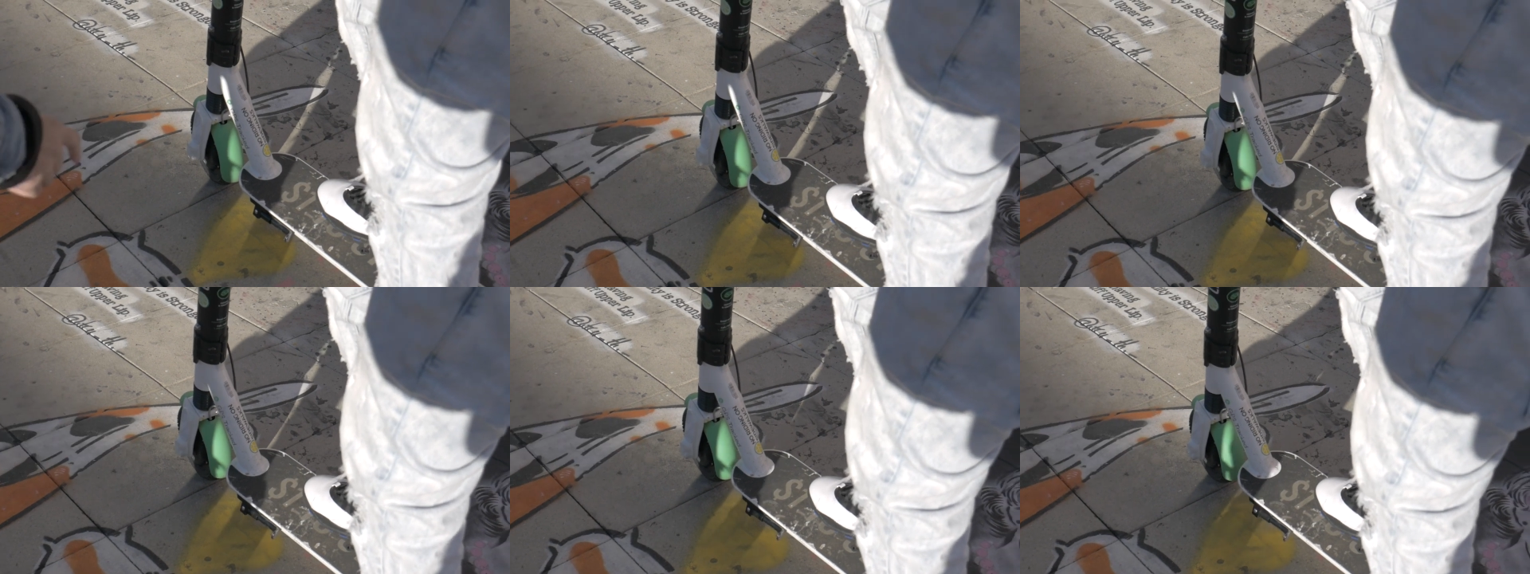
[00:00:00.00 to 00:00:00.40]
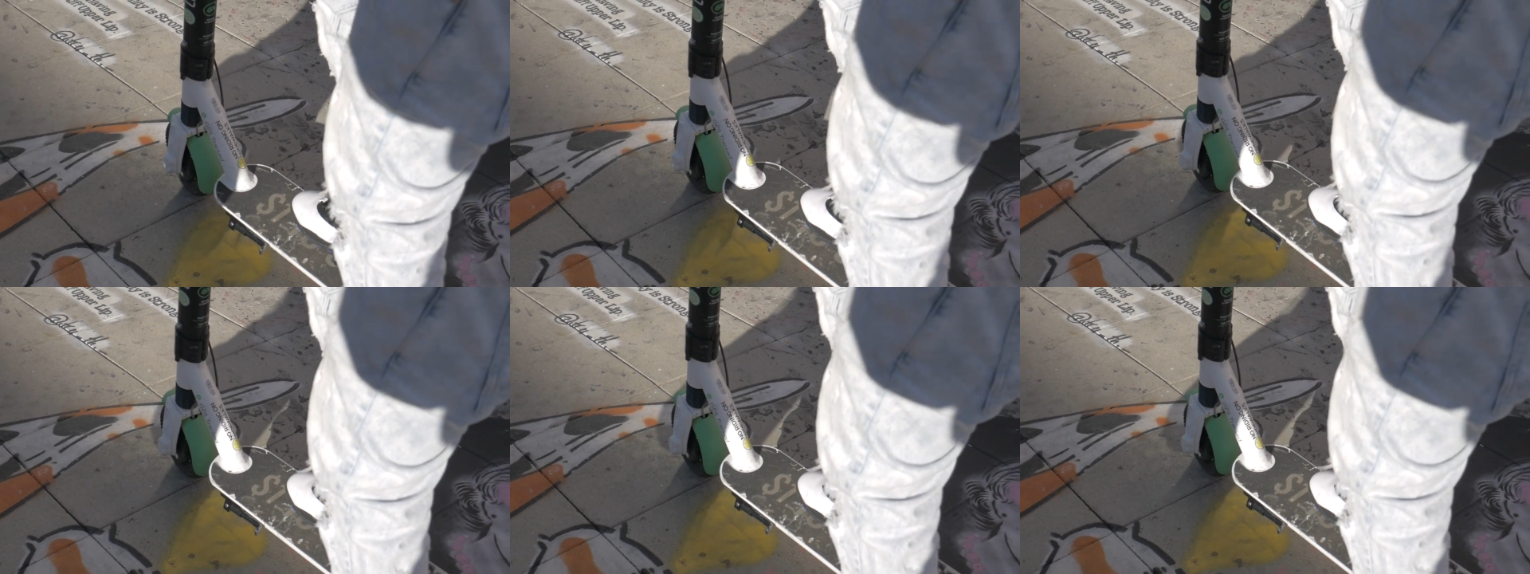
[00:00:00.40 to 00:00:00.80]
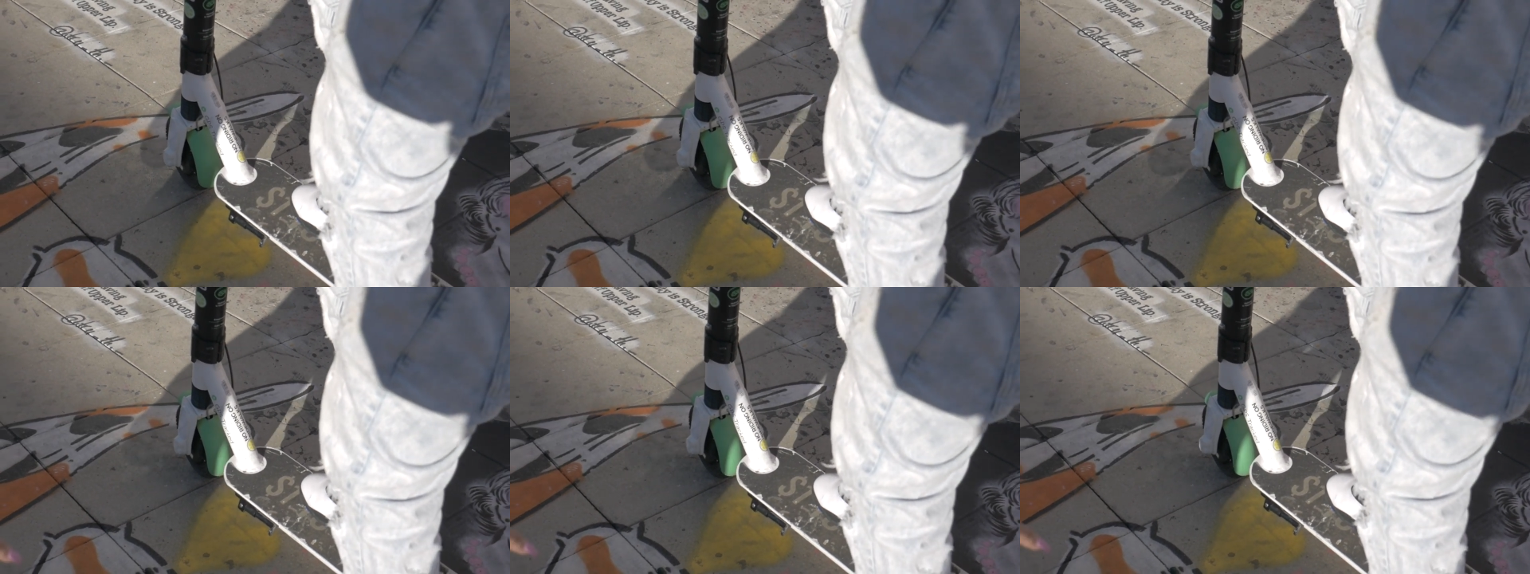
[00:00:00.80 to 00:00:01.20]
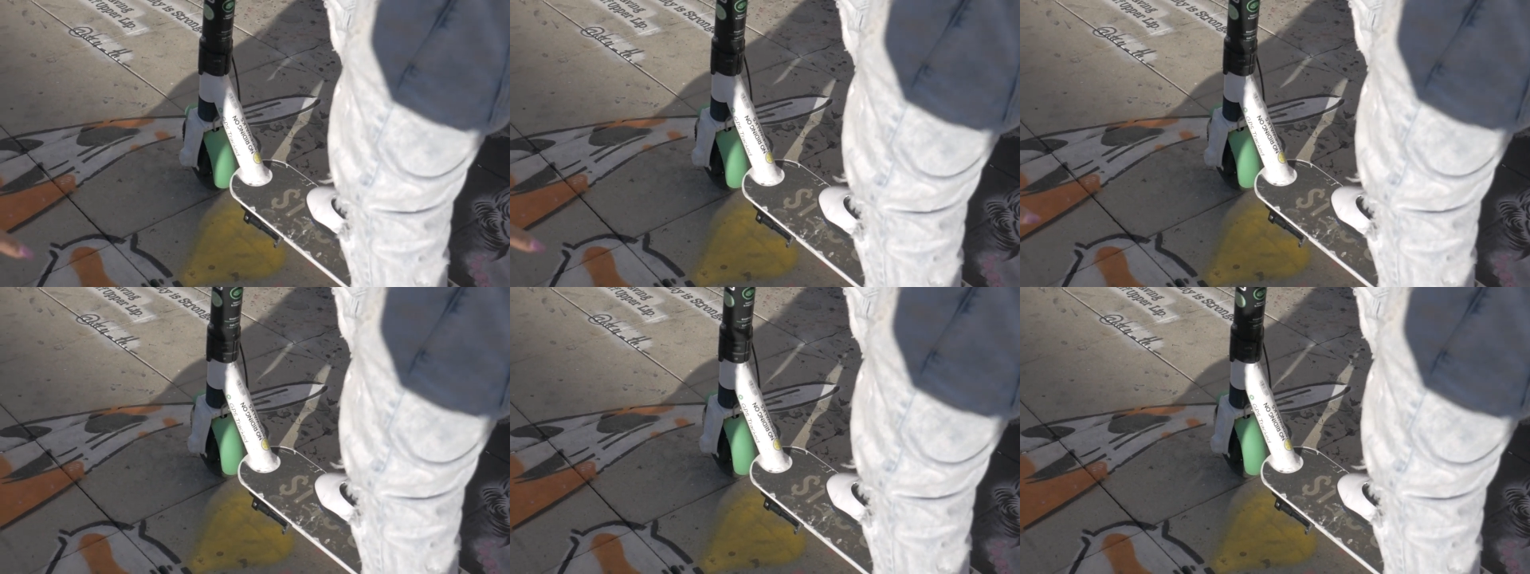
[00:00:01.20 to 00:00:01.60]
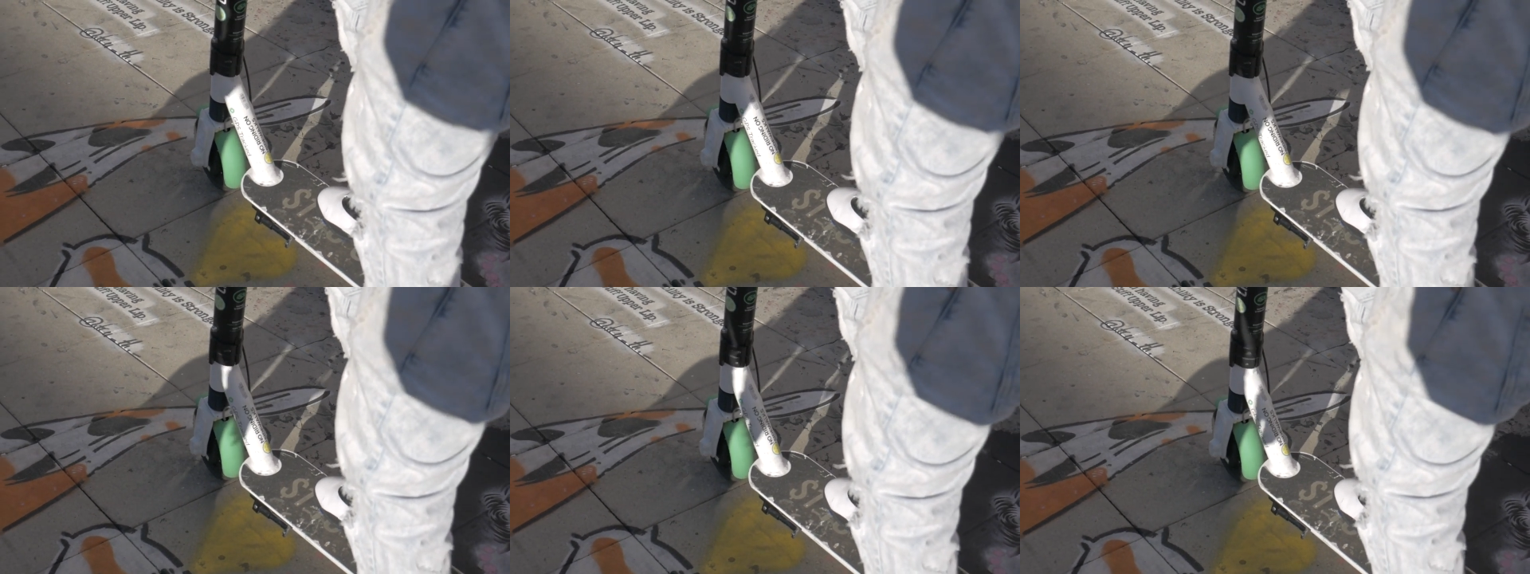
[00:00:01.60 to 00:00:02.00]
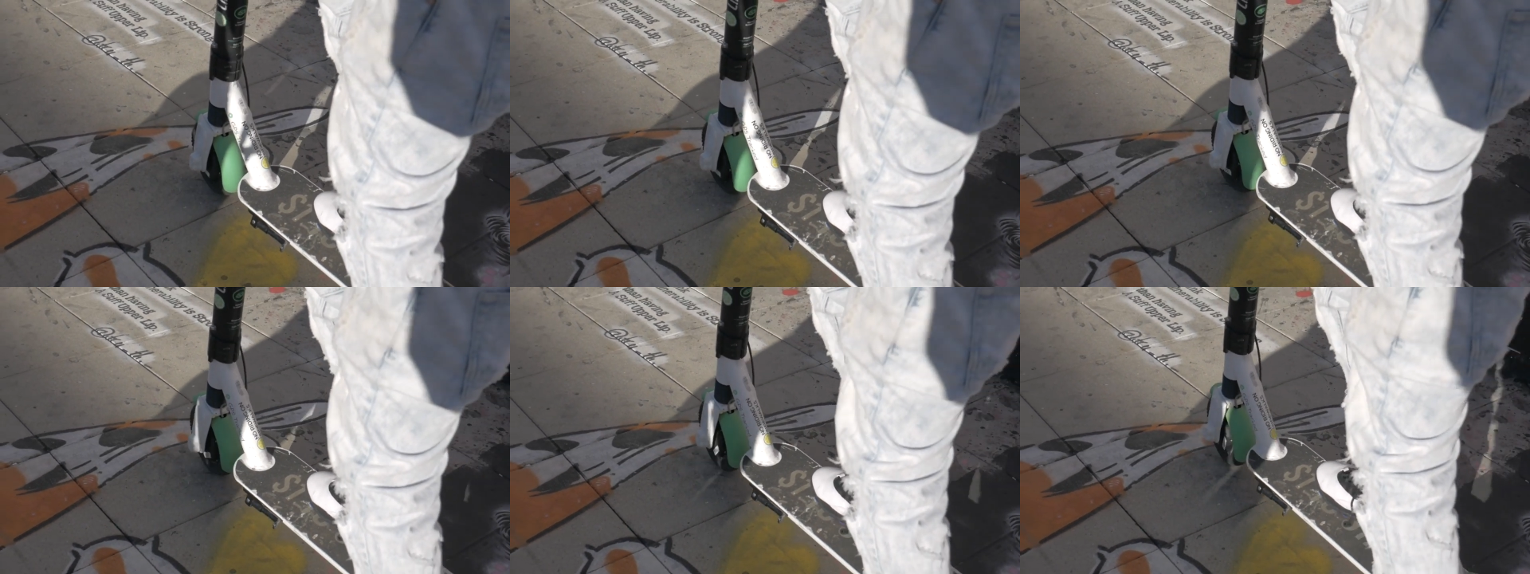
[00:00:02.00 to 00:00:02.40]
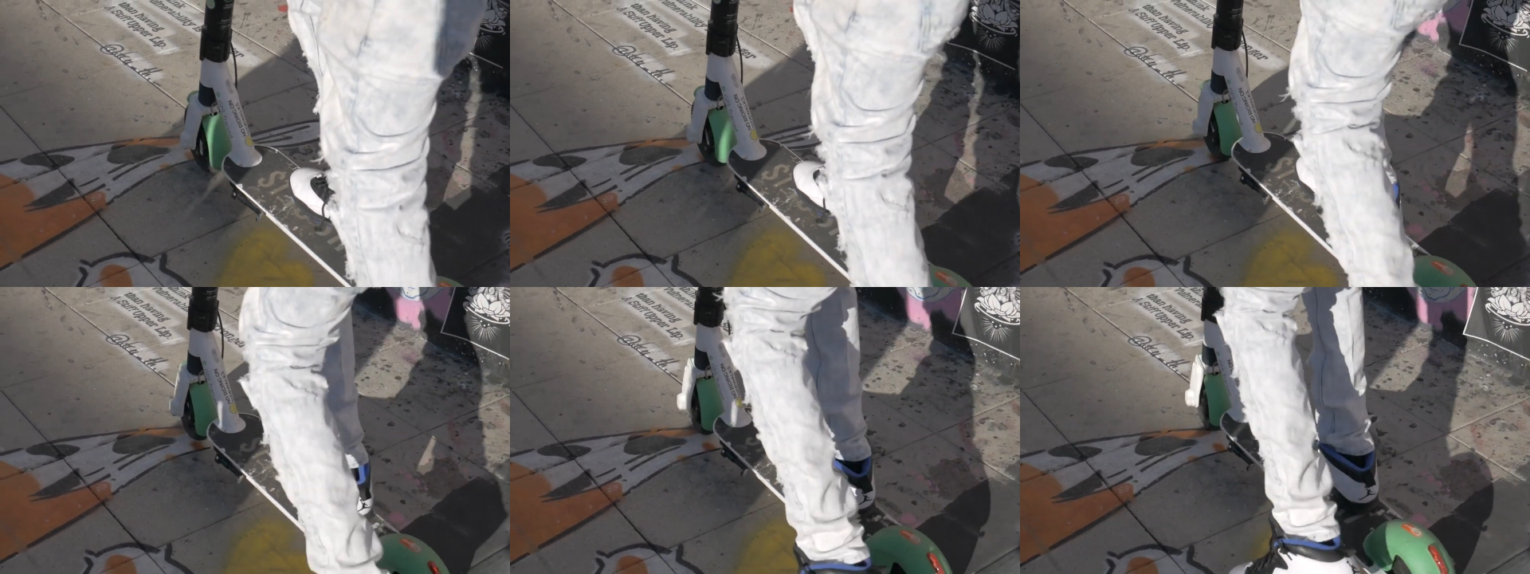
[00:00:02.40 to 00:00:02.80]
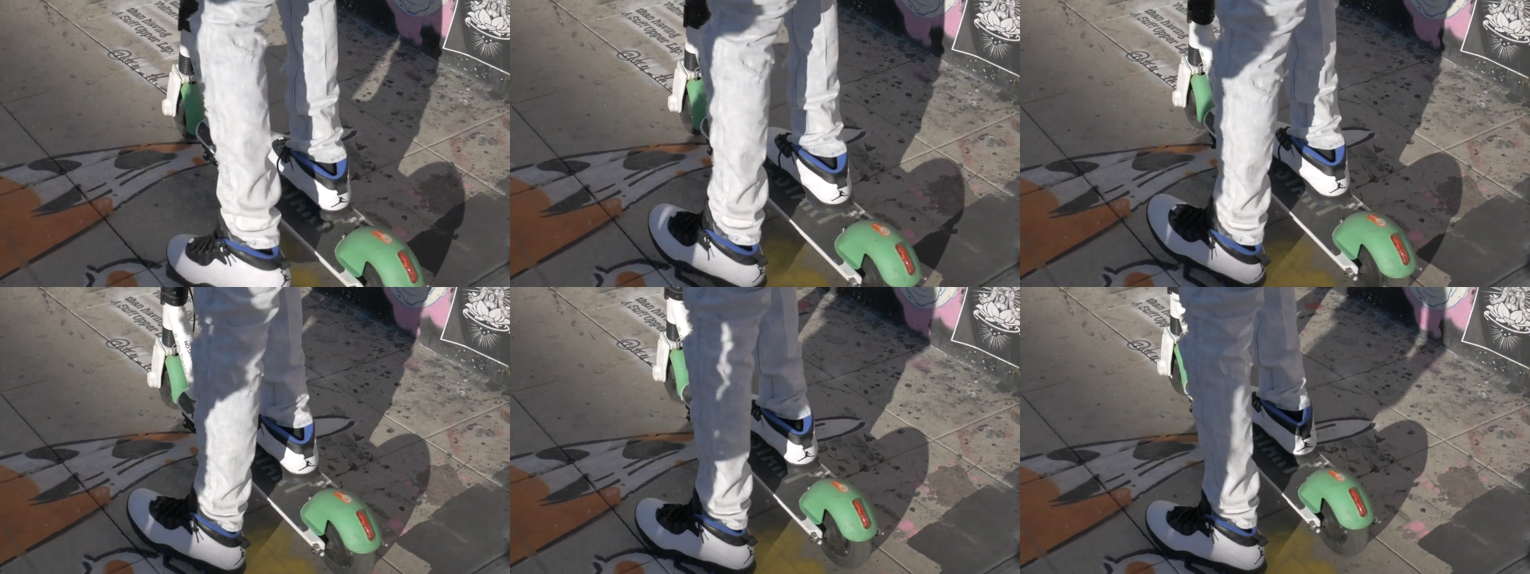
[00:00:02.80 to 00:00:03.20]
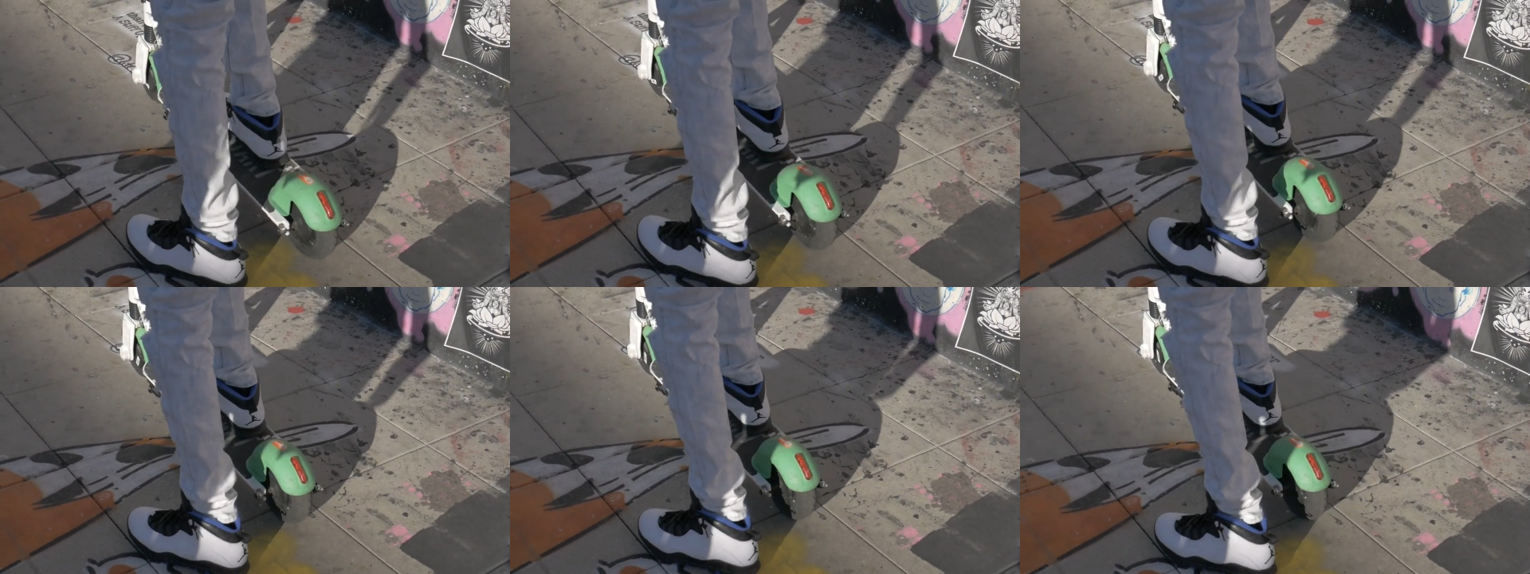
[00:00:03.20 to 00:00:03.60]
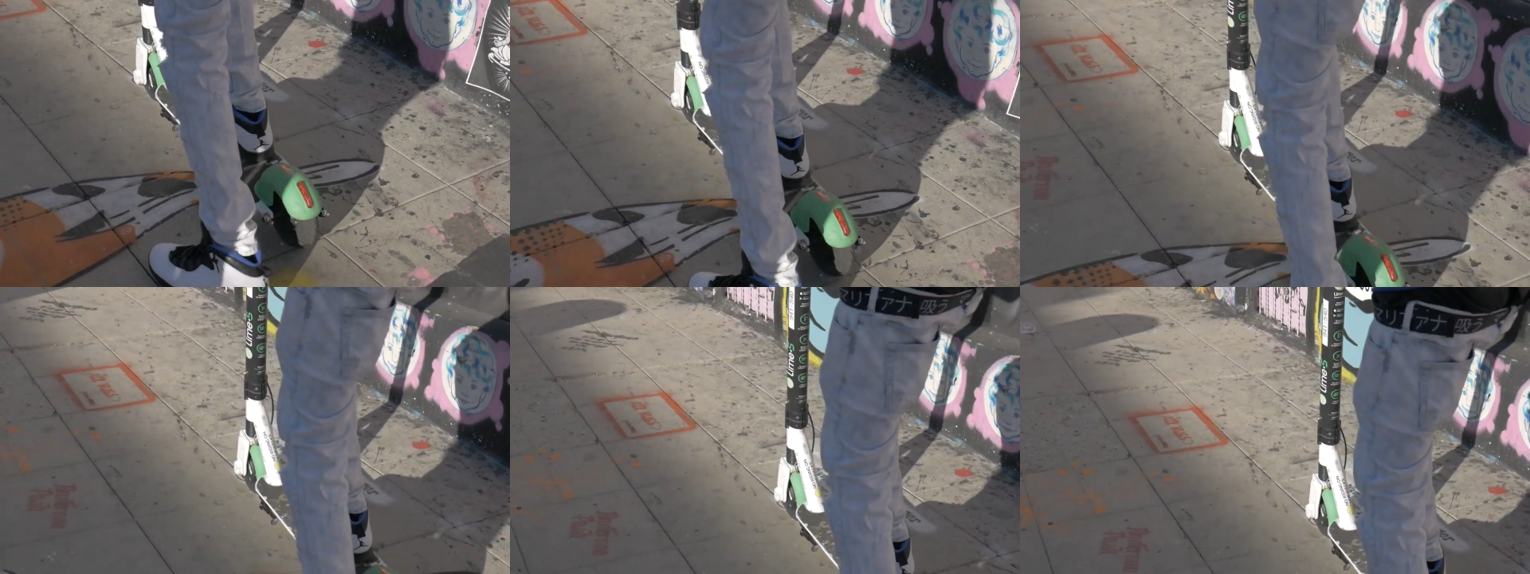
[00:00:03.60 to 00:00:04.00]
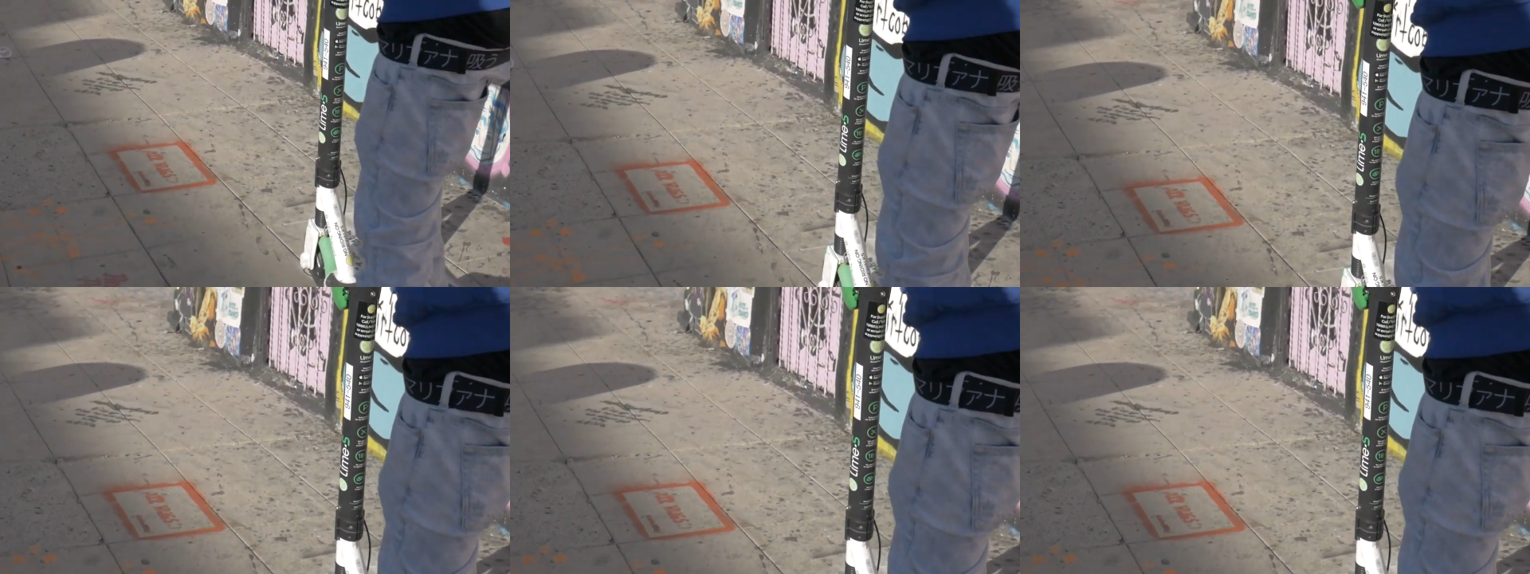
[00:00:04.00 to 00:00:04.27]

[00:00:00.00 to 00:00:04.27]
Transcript: [unreadable: no face in view]